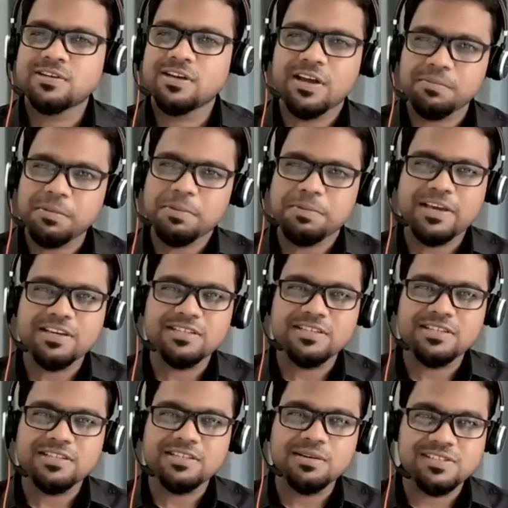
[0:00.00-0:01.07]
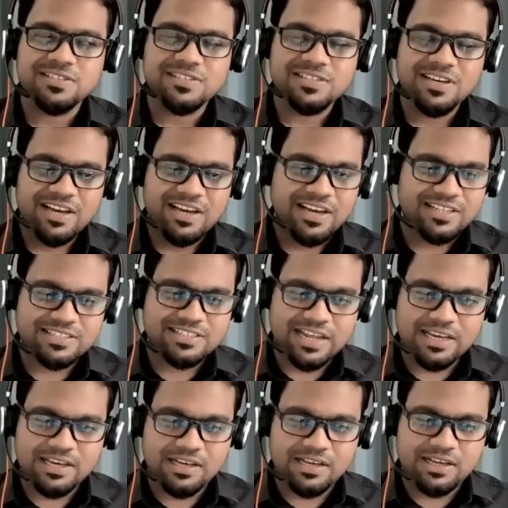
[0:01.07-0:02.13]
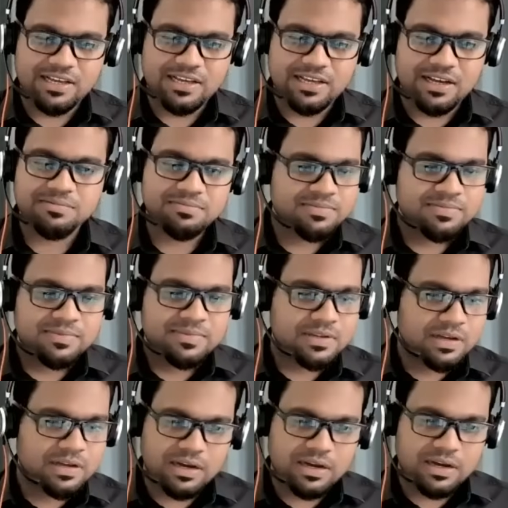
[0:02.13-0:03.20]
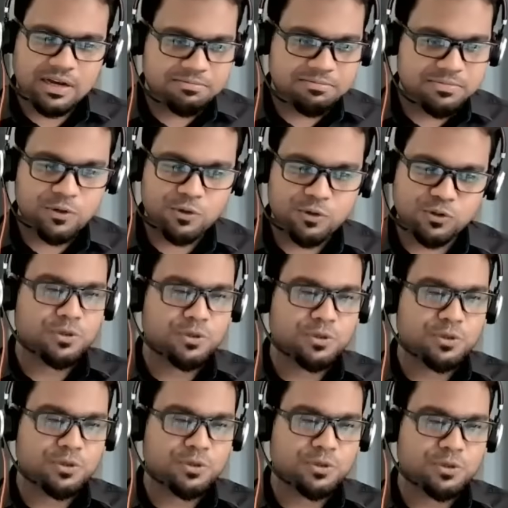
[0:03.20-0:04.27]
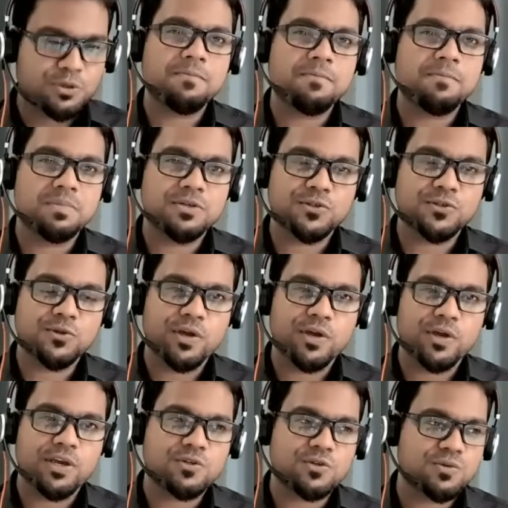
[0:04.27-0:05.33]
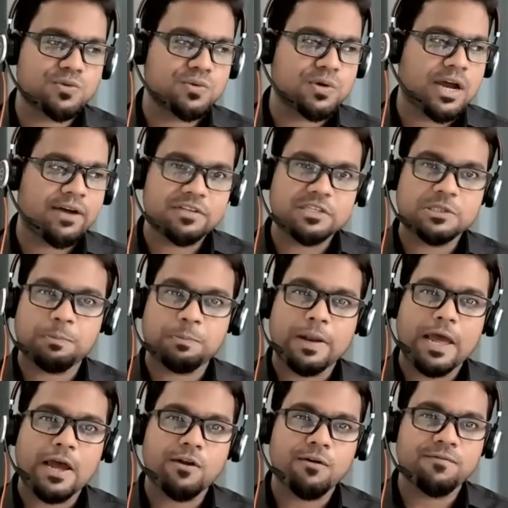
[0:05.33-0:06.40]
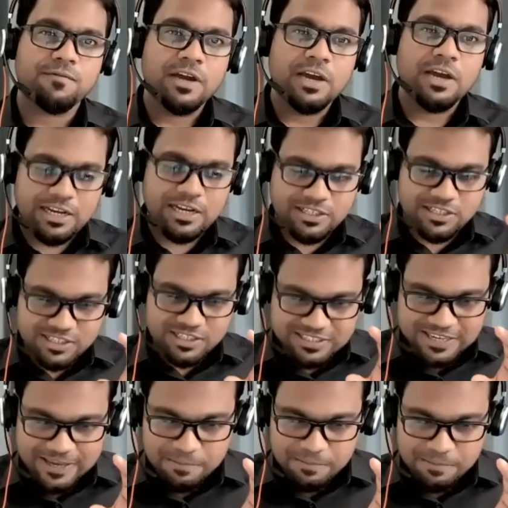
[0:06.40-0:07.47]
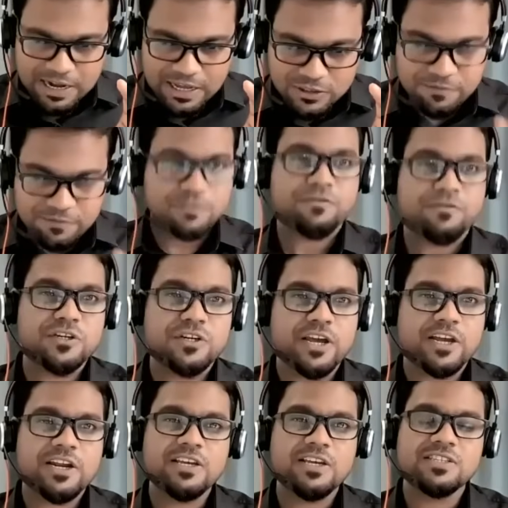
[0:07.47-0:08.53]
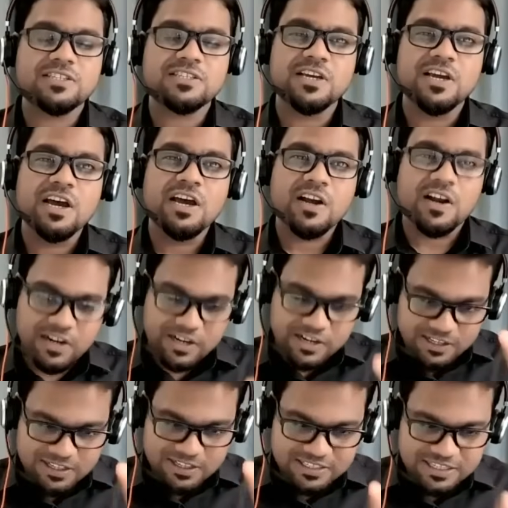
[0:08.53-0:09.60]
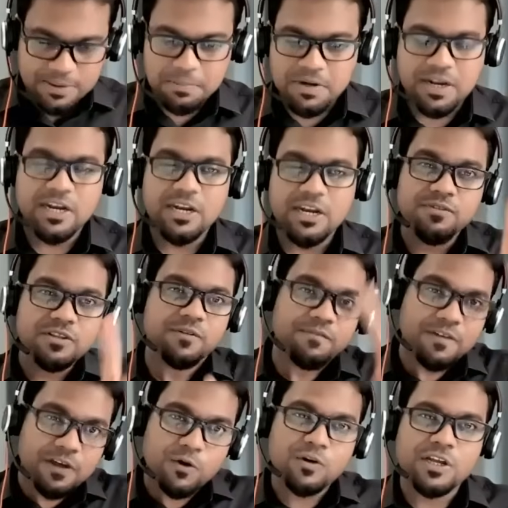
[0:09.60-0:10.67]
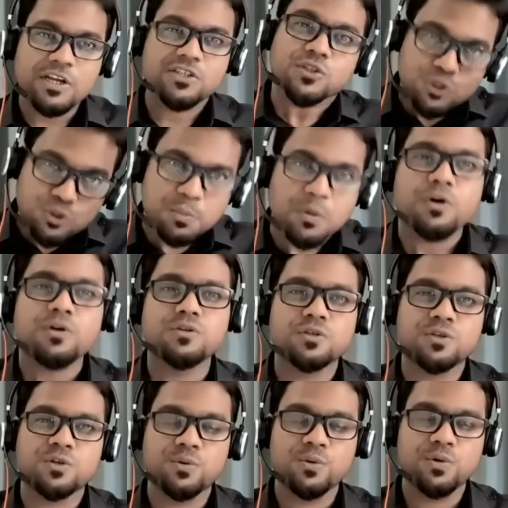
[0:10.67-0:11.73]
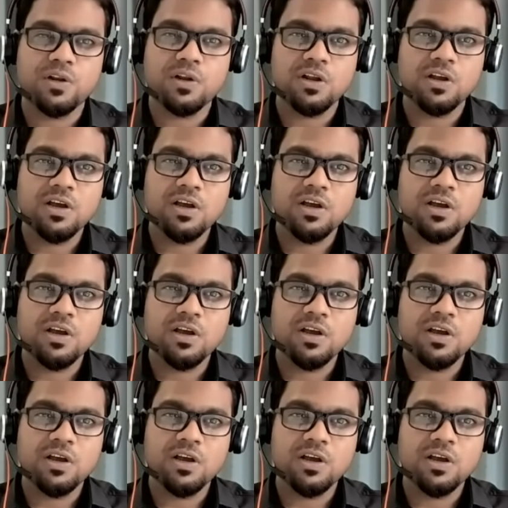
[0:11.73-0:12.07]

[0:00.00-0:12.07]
Am I making some sense? It's like, Somashri ma'am is going to have this plan of teaching the same class of revision techniques, conducting the same training with a fellow teachers tomorrow in the school.